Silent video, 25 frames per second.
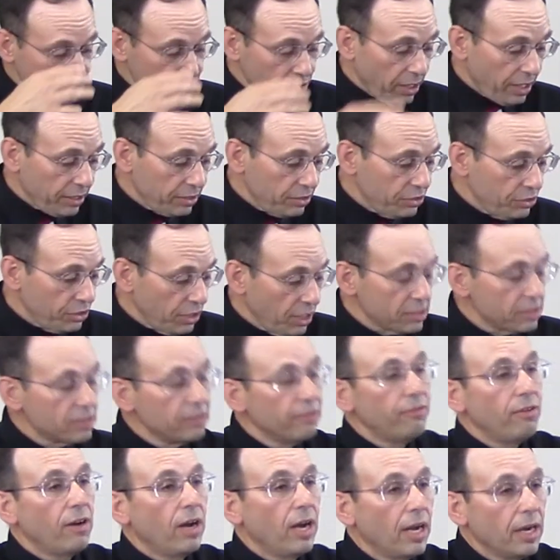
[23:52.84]
trying to
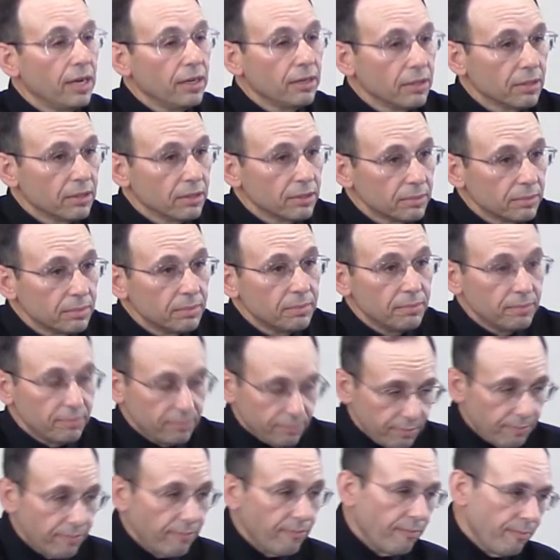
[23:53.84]
justify her
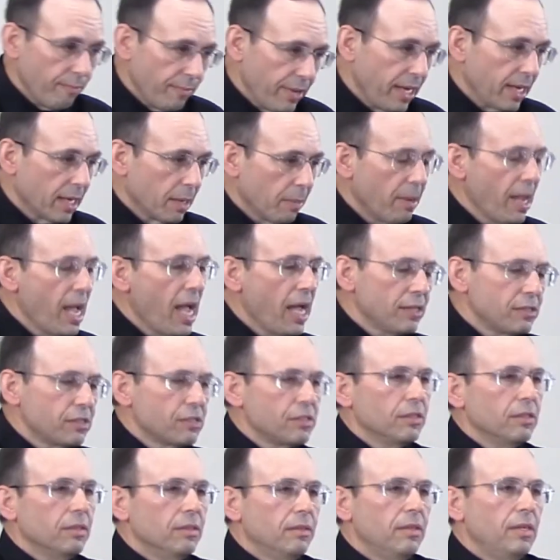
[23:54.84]
being a
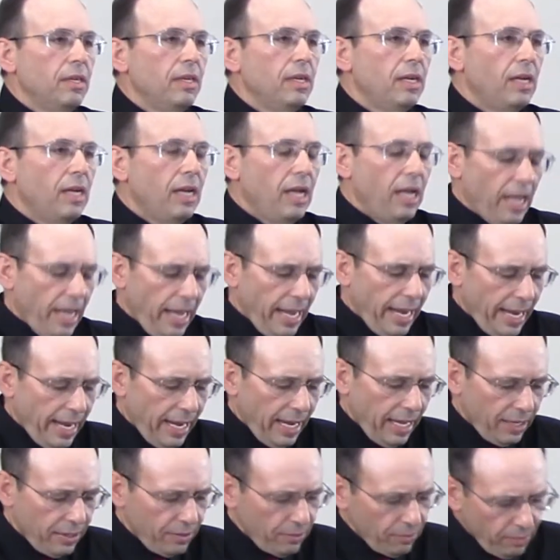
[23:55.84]
pastor.
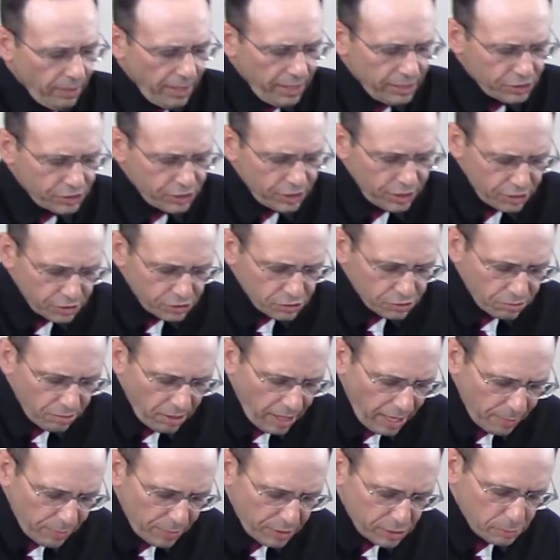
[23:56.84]
And the way she
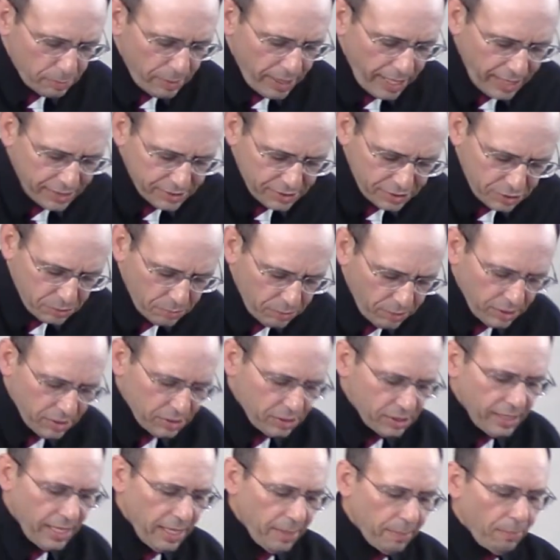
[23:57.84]
described this passage
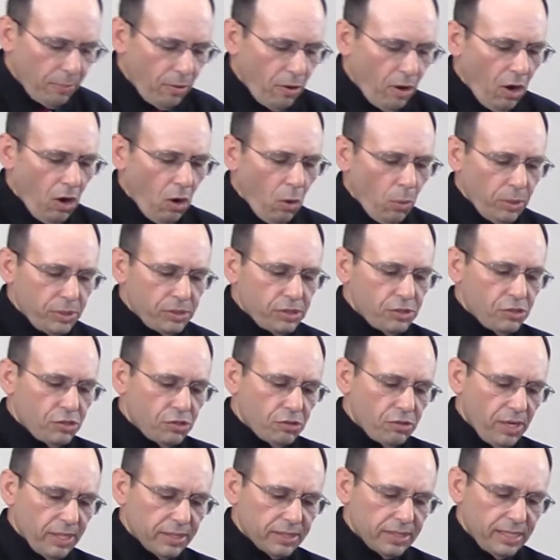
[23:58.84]
was that Paul was
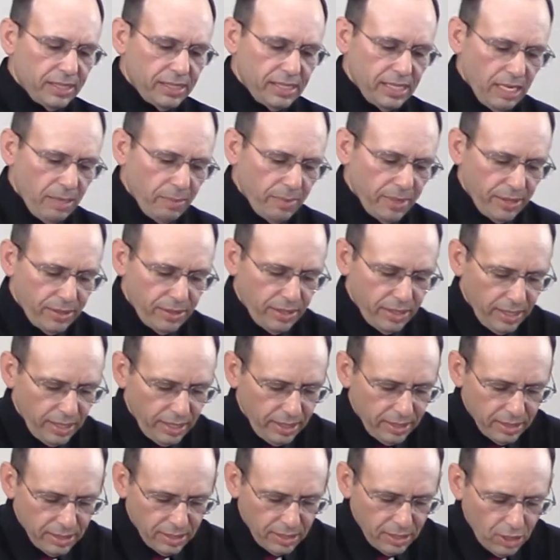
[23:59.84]
instructing
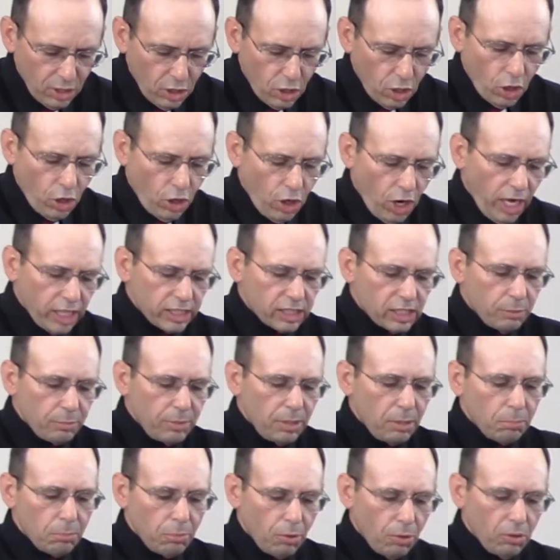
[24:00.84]
Timothy not to
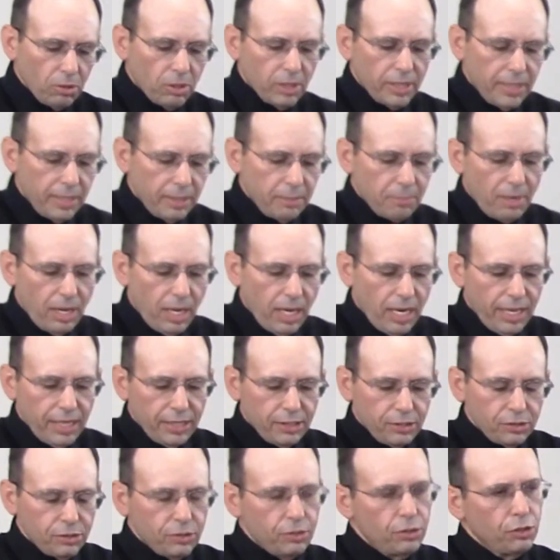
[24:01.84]
be bullied
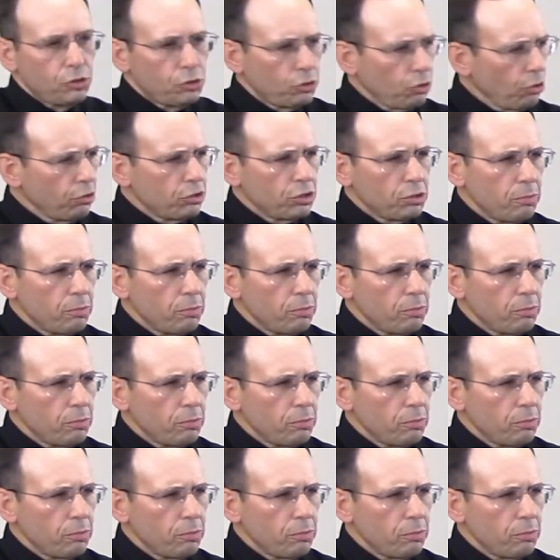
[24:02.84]
by the church